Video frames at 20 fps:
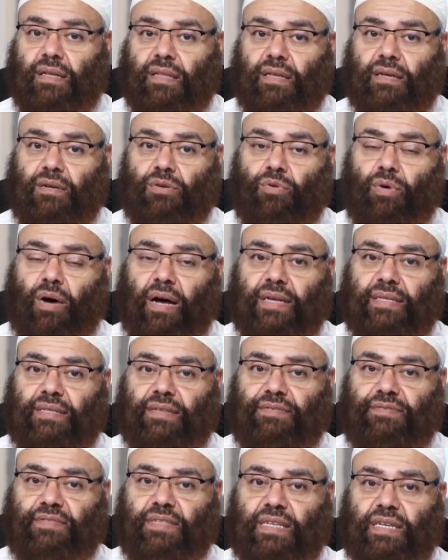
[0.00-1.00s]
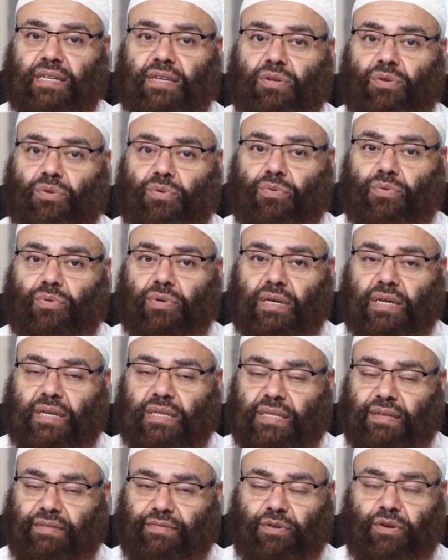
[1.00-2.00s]
that no eyes have seen, no
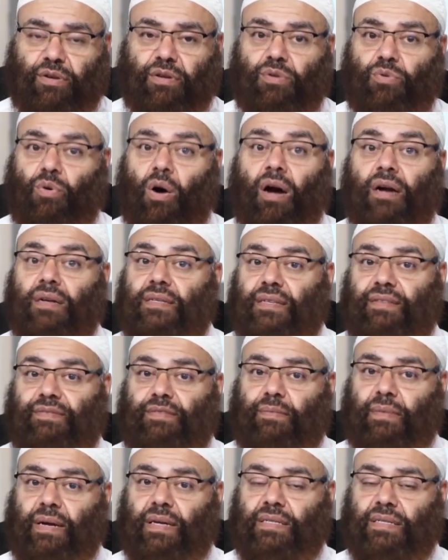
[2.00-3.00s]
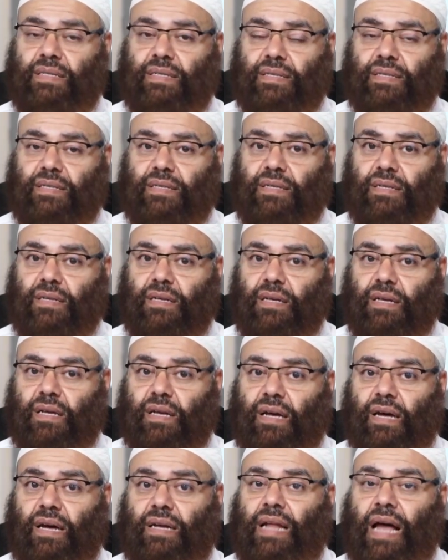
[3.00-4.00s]
ears have heard, no hearts have imagined?
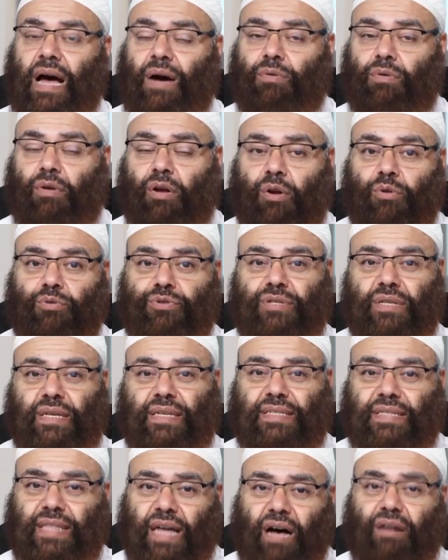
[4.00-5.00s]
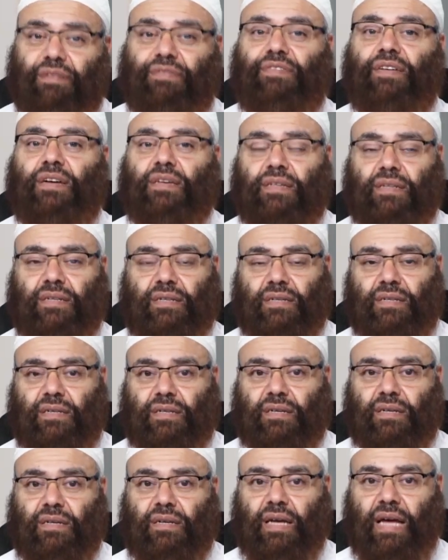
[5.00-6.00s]
And how close is the hellfire?
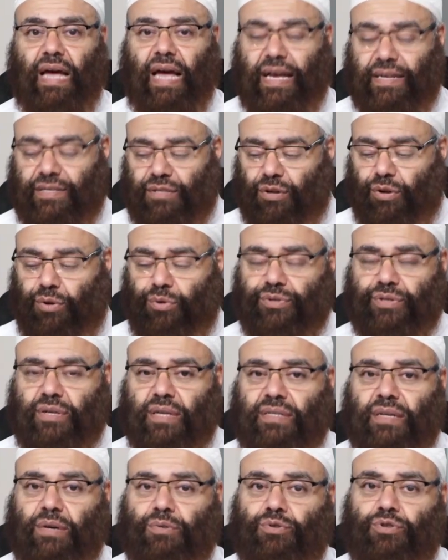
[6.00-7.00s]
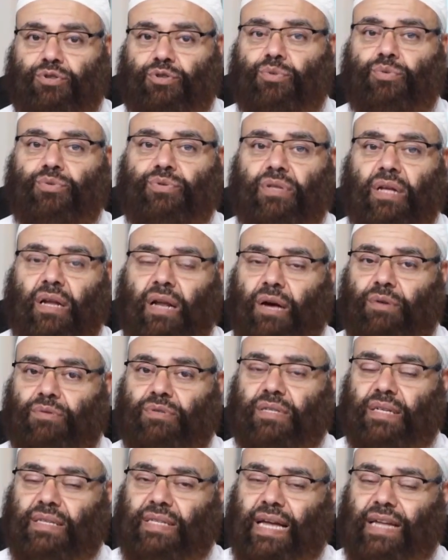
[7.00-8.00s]
As close as our shoes and how
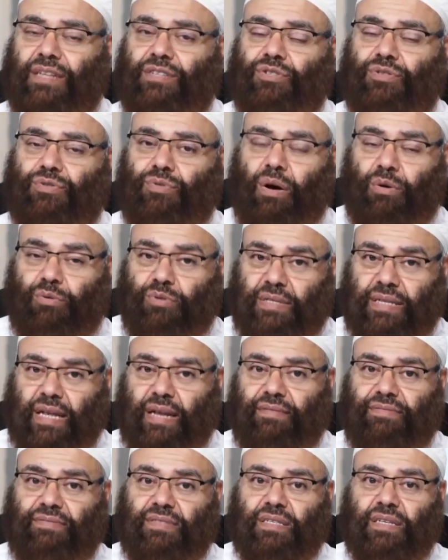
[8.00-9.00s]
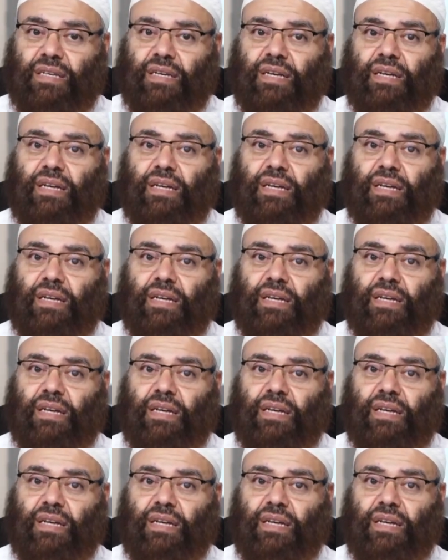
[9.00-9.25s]
it's attached to ourselves.